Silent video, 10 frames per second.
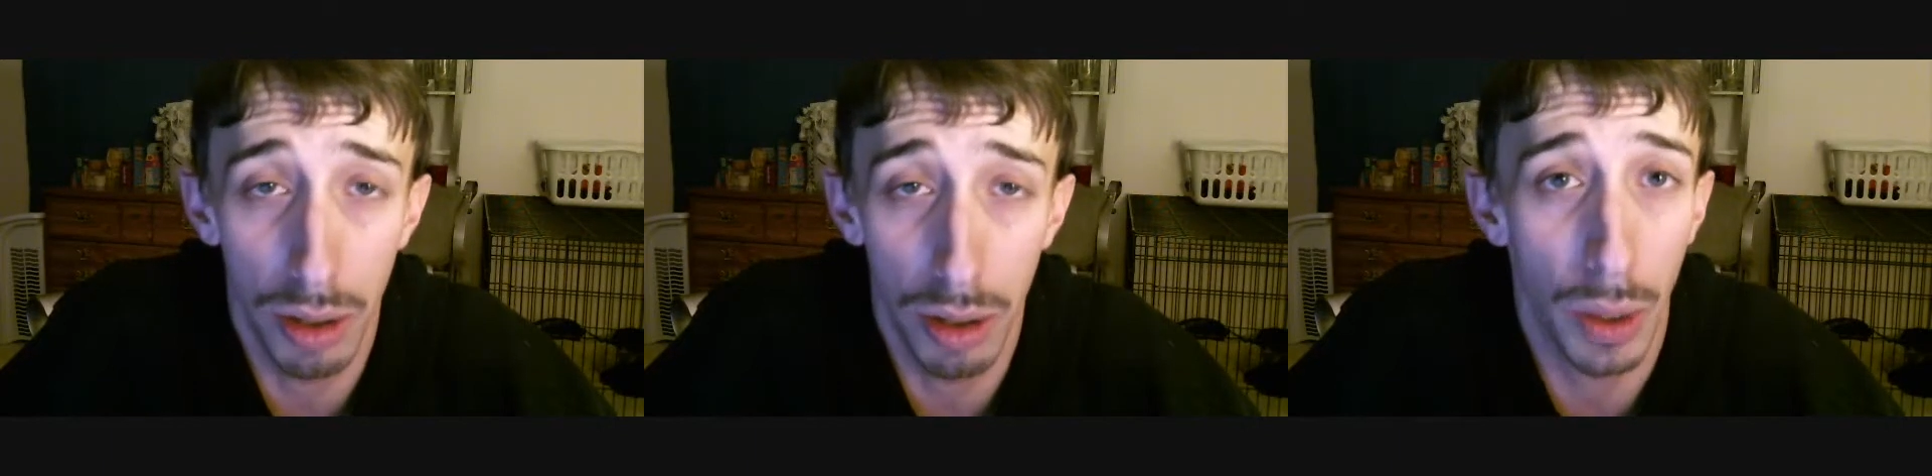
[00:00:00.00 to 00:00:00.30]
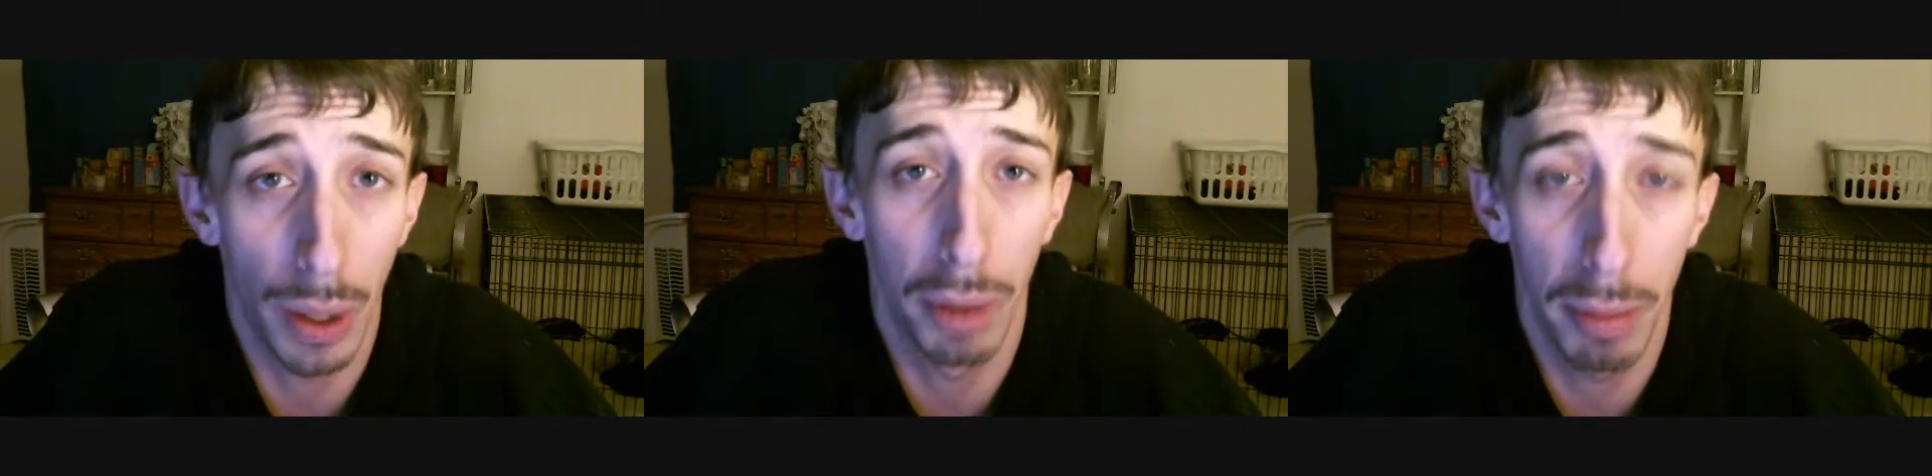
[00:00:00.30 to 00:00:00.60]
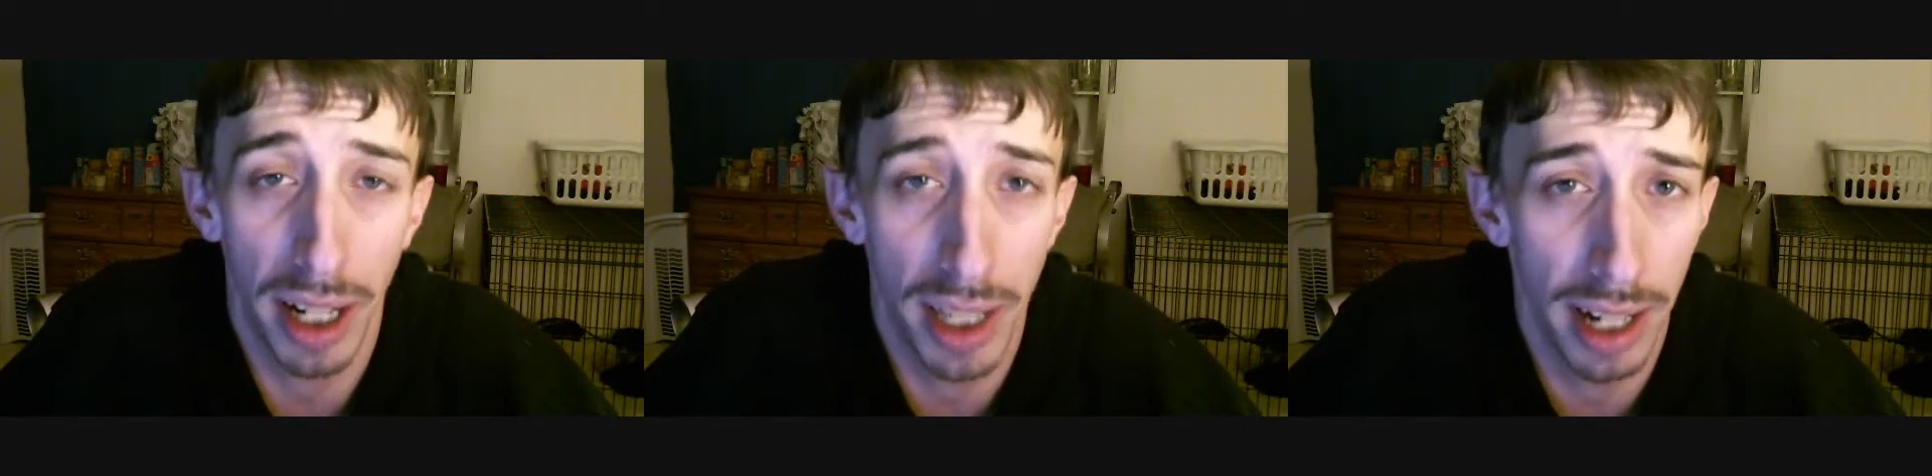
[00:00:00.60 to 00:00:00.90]
so I went
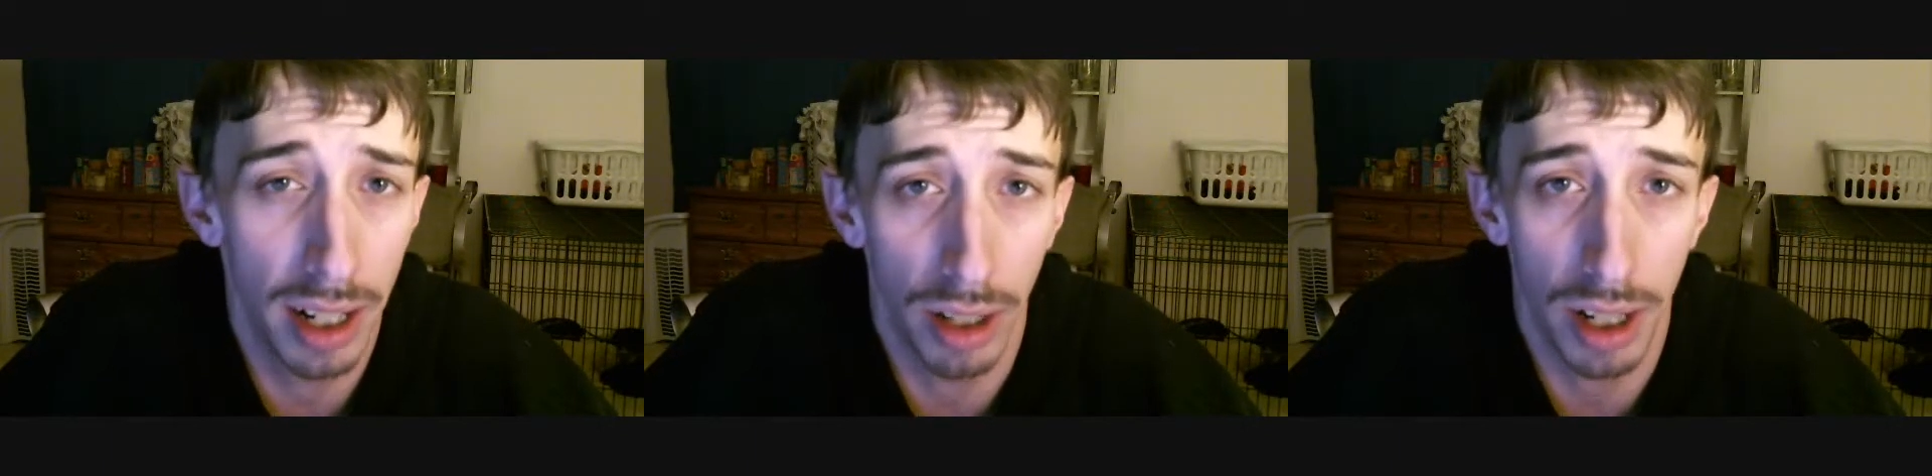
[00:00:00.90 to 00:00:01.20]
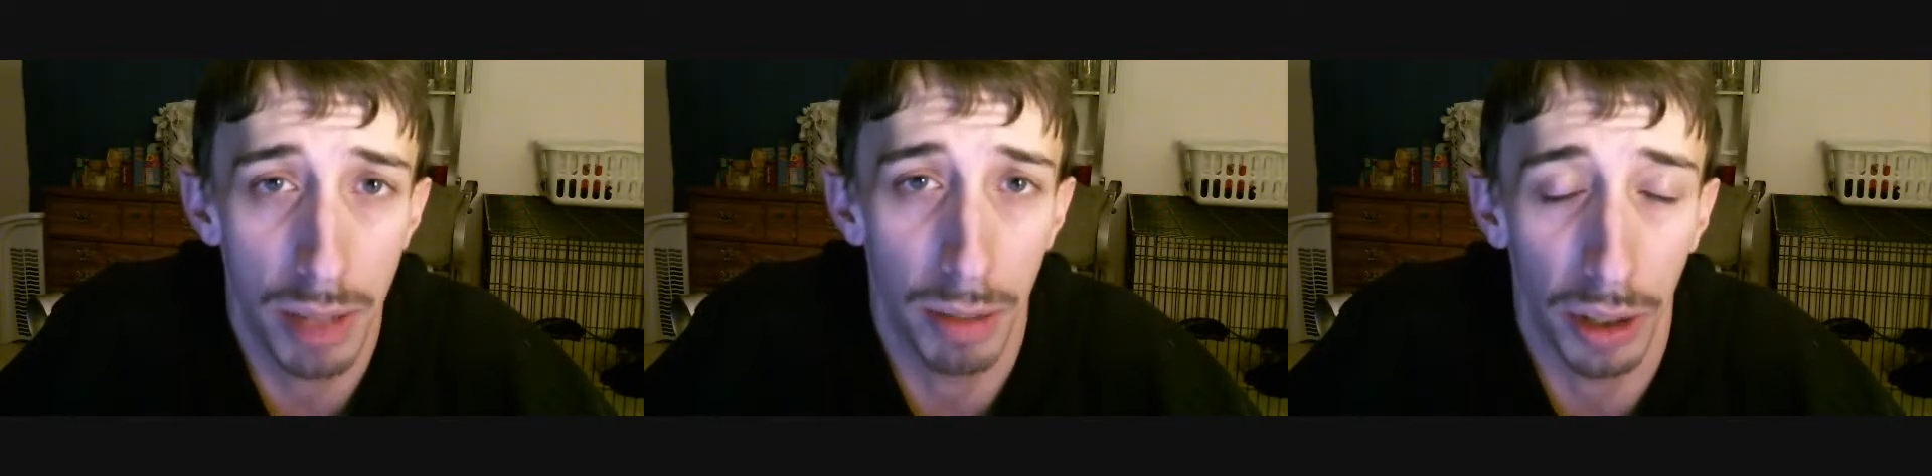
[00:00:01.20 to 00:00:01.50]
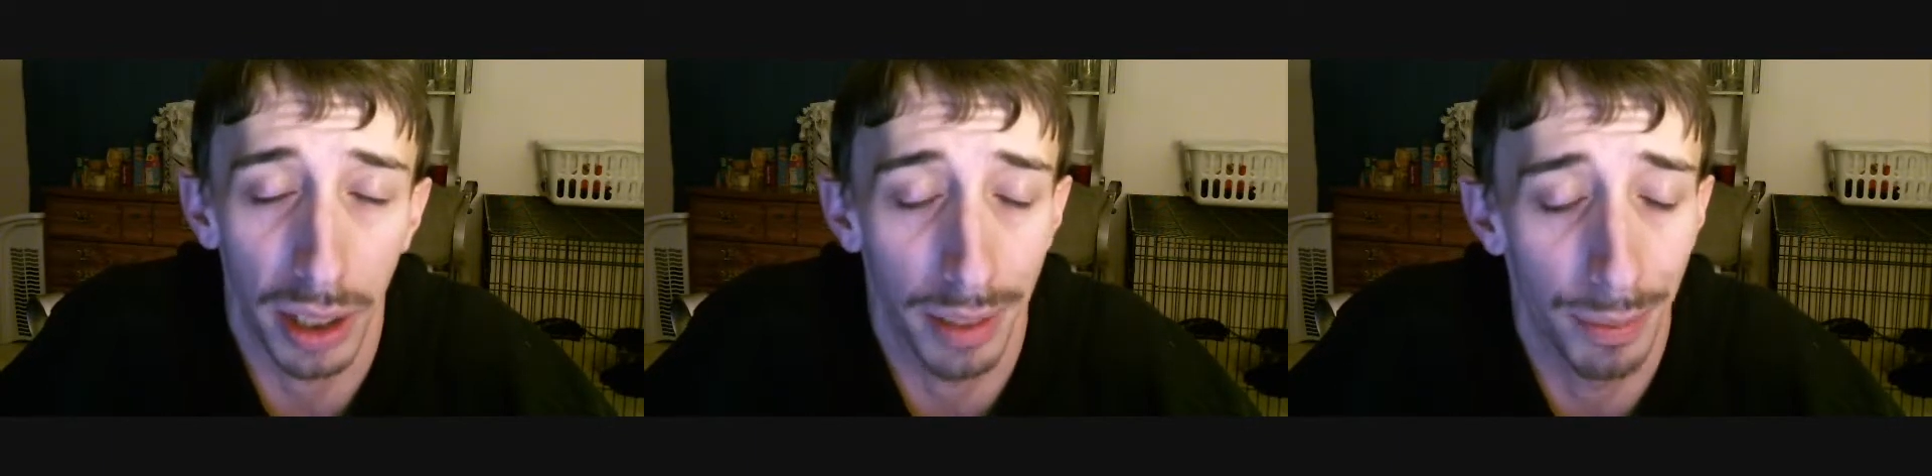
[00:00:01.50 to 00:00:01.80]
back to analog
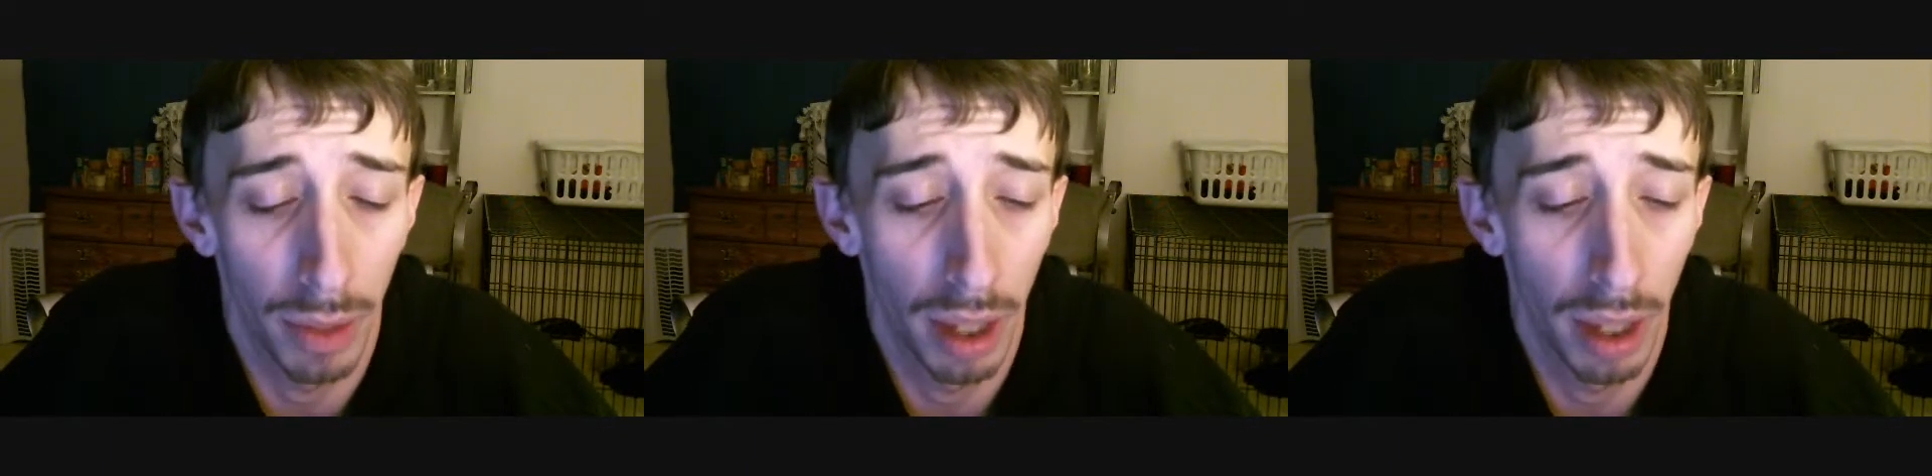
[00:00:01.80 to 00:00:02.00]
smoking.